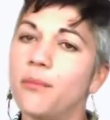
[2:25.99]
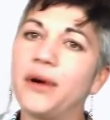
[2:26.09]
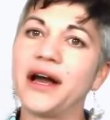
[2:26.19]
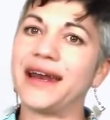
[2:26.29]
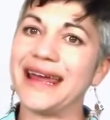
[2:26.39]

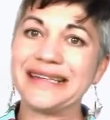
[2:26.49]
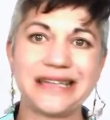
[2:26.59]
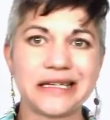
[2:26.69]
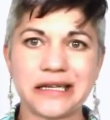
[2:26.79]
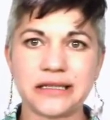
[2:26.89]
but it
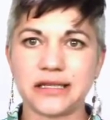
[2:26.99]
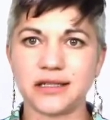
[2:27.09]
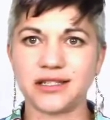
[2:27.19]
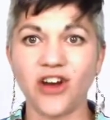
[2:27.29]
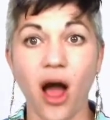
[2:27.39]
doesn't
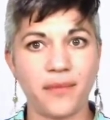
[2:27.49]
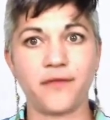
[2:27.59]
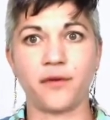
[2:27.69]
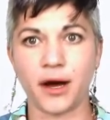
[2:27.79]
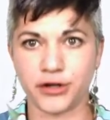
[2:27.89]
stop me
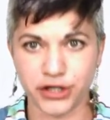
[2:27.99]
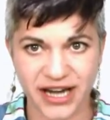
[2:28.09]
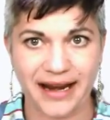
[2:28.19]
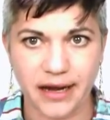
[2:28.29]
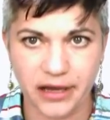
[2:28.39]
from
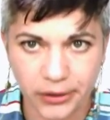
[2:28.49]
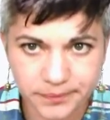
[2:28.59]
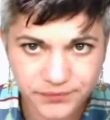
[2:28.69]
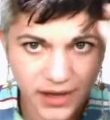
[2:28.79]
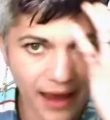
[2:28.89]
understanding you,
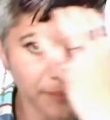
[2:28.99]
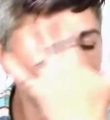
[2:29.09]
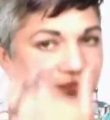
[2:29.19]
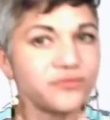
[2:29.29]
okay?